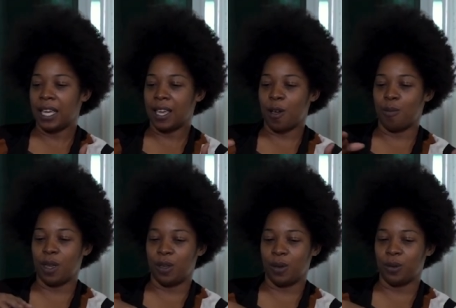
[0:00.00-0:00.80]
can be
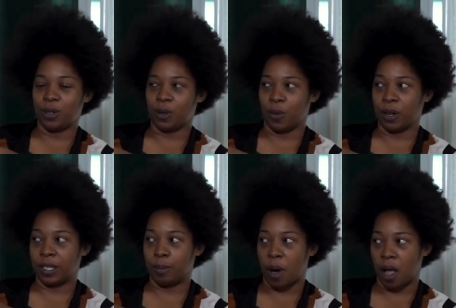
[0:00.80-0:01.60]
used
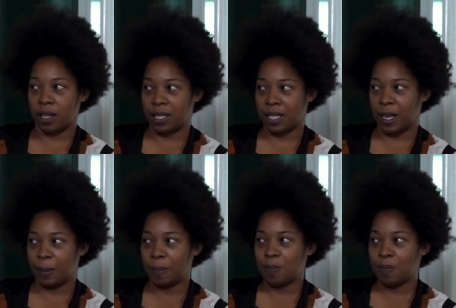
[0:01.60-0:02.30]
towards policy.